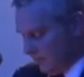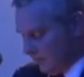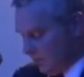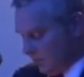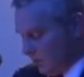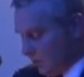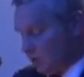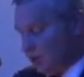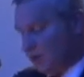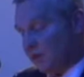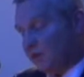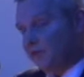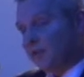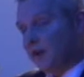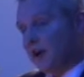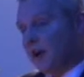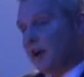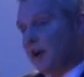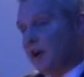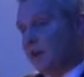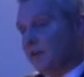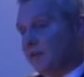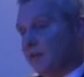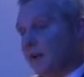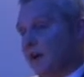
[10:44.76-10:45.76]
Those are
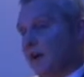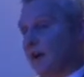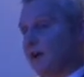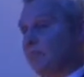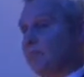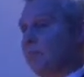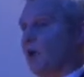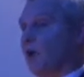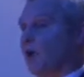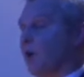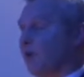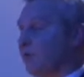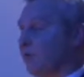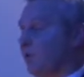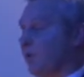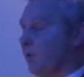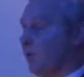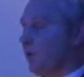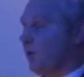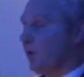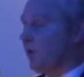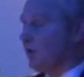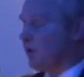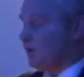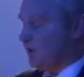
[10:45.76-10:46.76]
very, very powerful
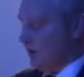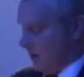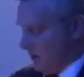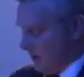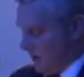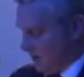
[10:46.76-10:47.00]
words